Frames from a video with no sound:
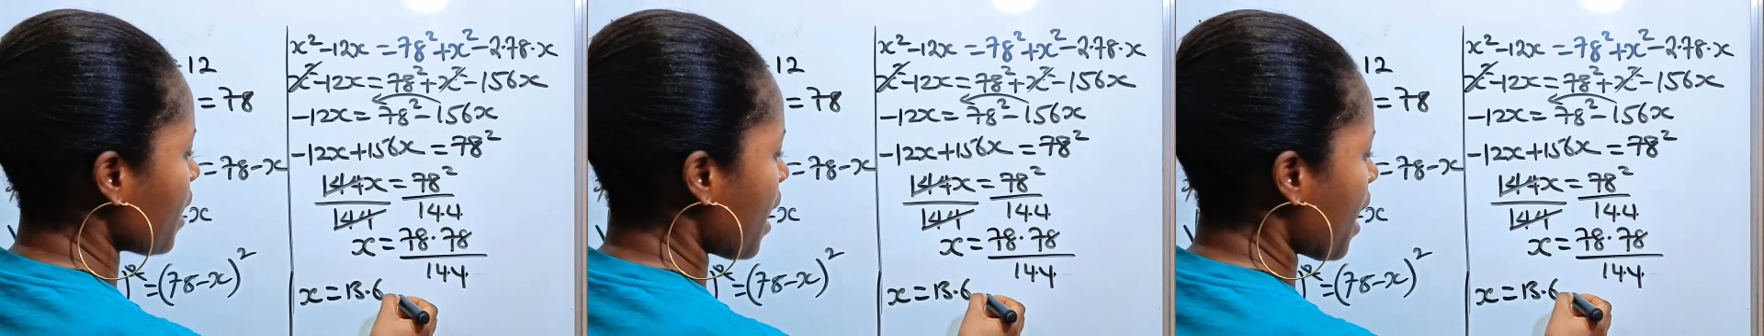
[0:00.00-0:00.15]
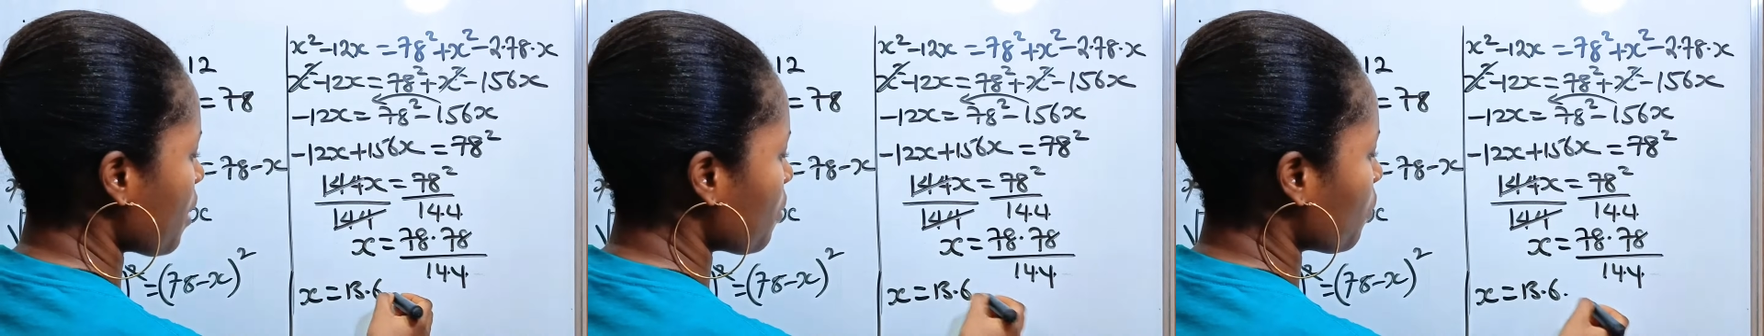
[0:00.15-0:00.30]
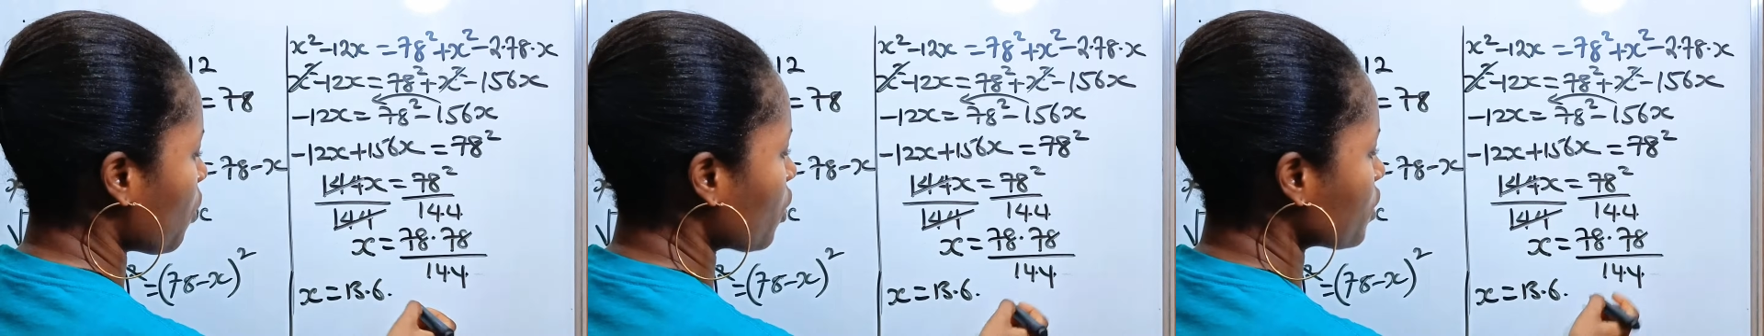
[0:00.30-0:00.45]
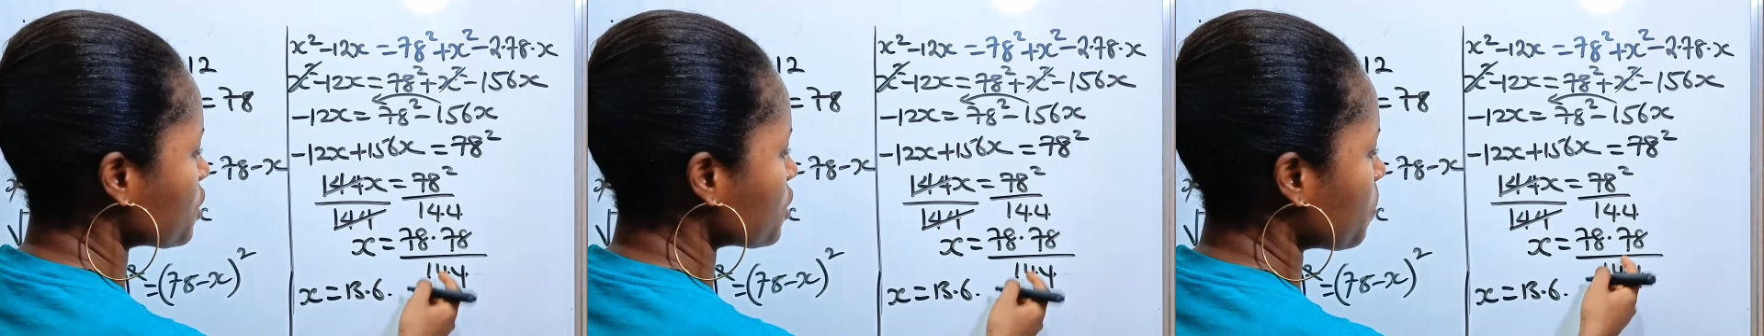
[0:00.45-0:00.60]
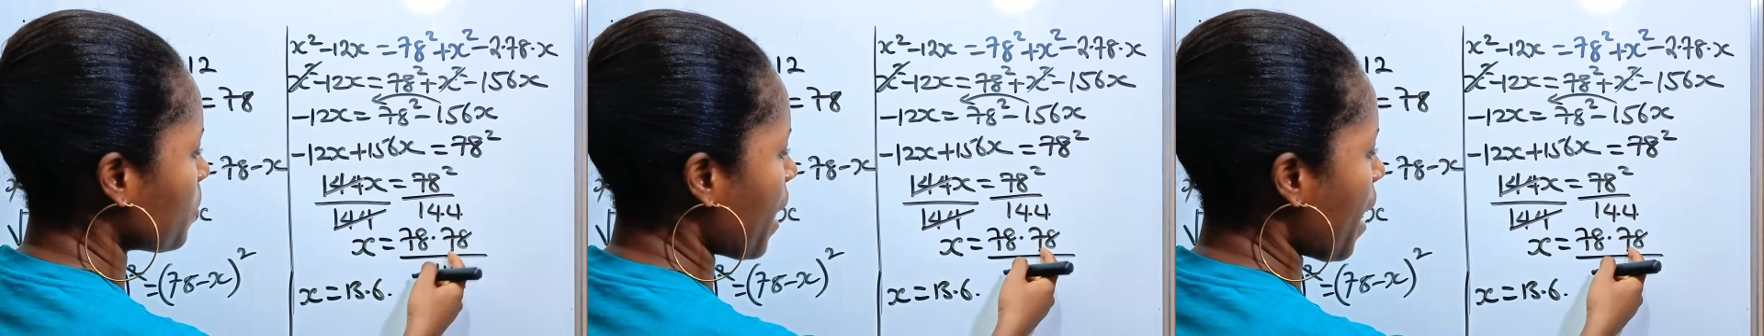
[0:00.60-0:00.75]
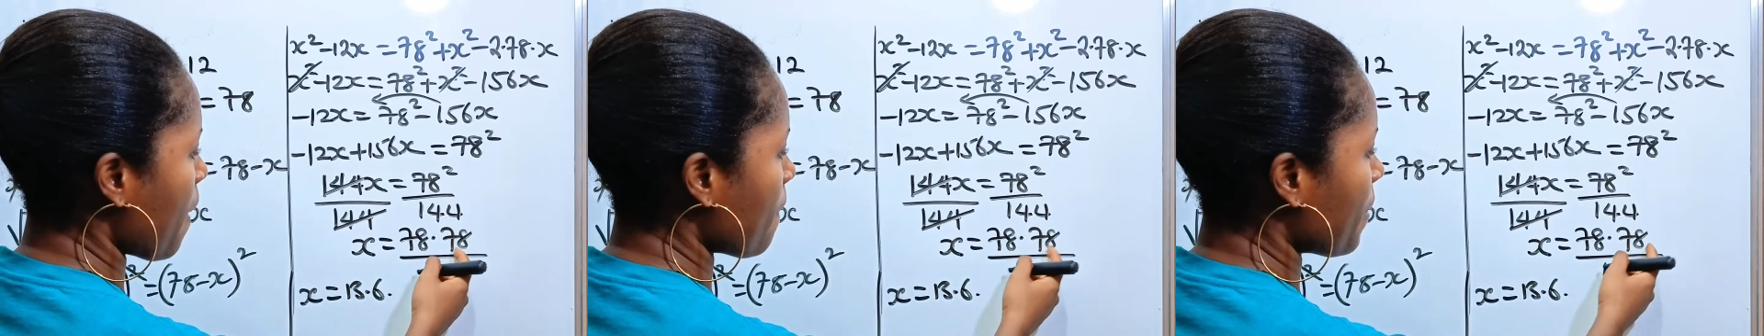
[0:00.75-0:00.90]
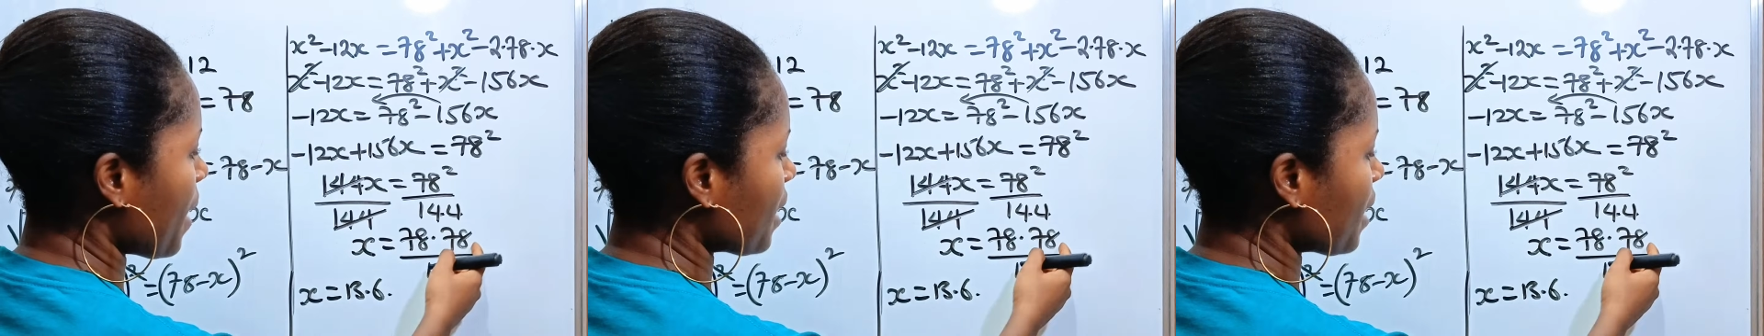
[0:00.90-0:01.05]
then
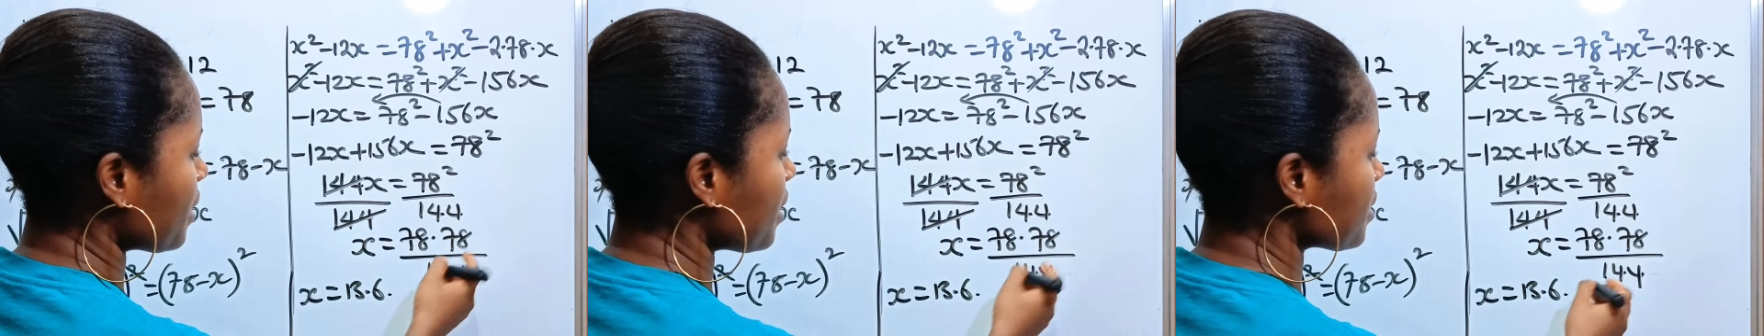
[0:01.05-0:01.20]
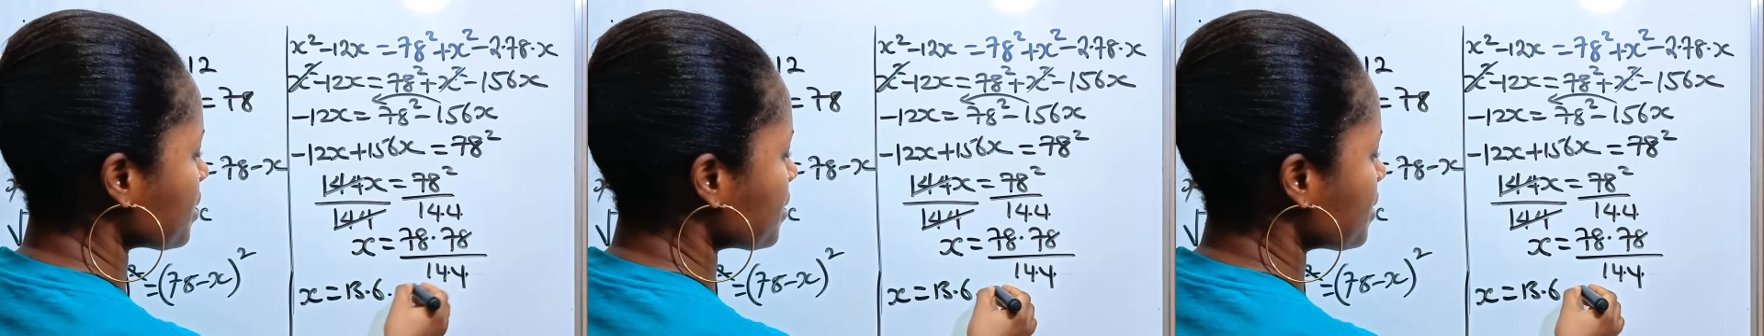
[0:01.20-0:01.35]
multiplied by